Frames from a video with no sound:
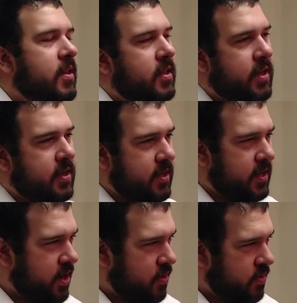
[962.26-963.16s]
Like,
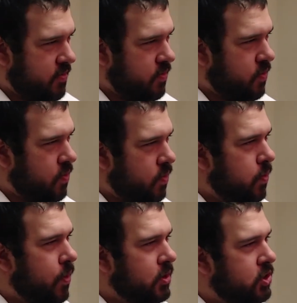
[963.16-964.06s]
kind of,
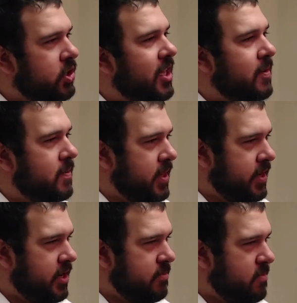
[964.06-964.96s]
what should they be thinking
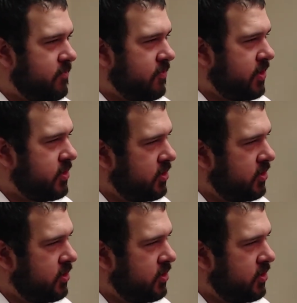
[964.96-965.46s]
about before they start